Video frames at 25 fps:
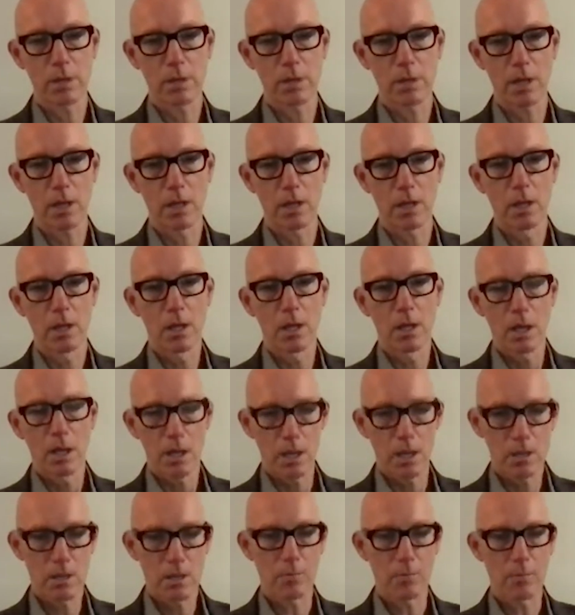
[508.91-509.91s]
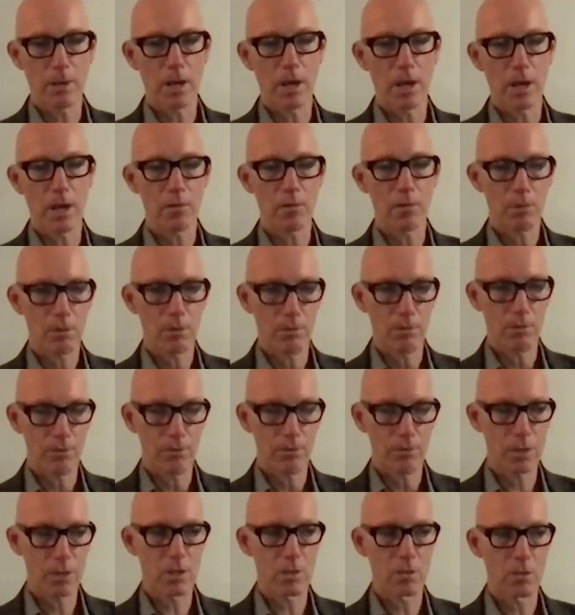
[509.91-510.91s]
Okay. It's about the
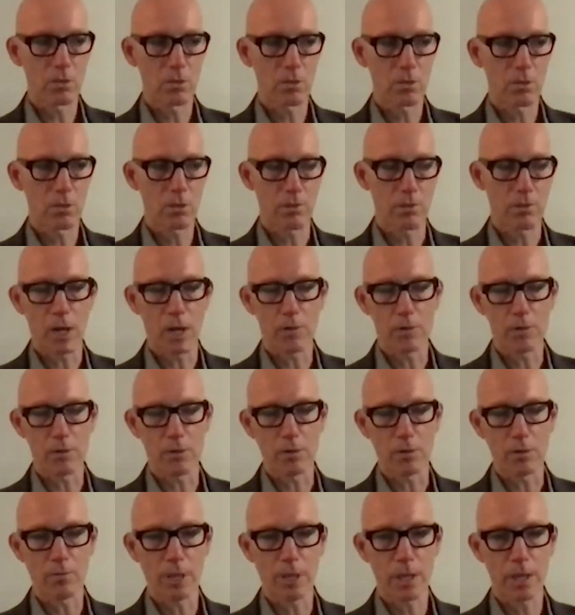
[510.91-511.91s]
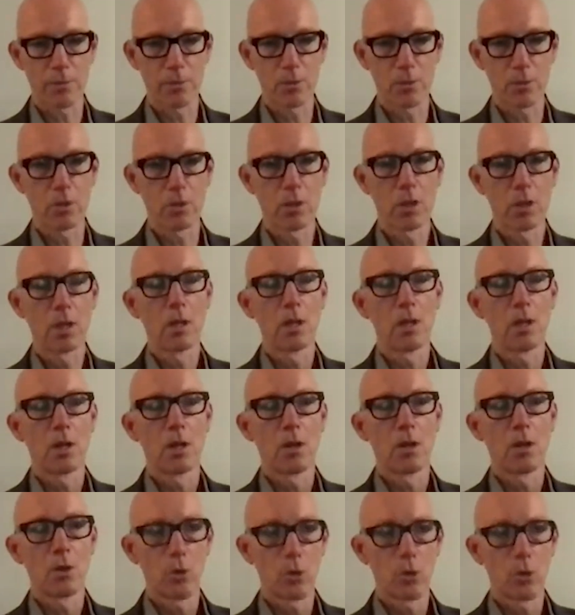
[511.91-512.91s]
physical survival of people
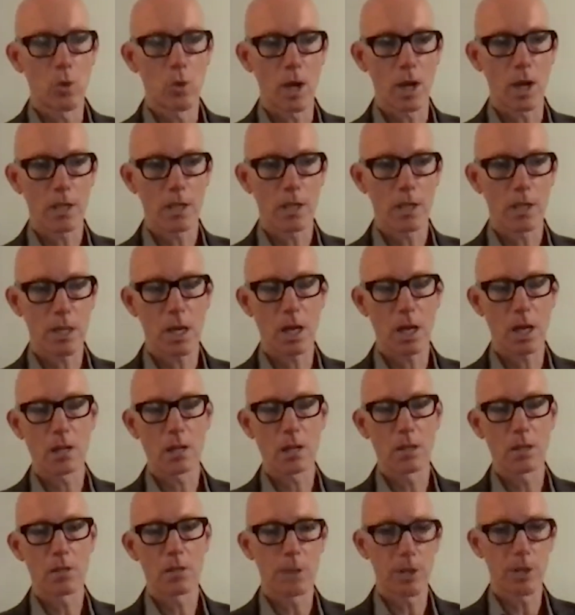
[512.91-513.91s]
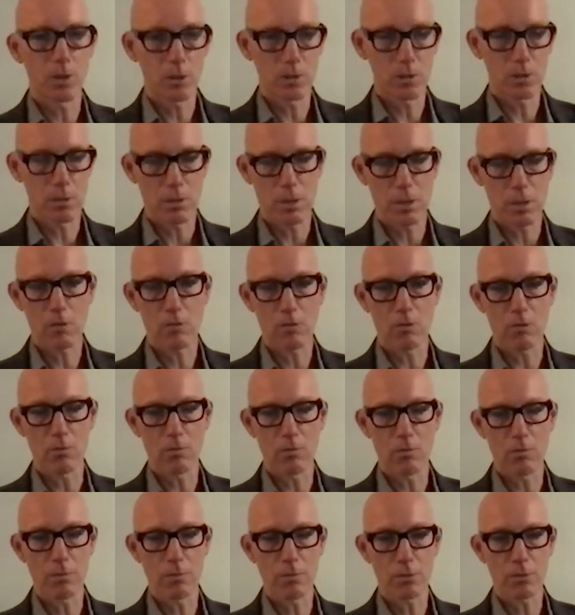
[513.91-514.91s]
who are targeted because of their
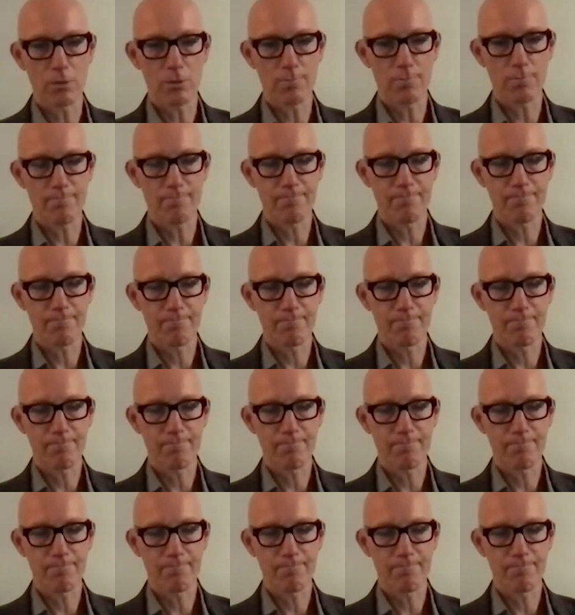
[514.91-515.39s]
group membership.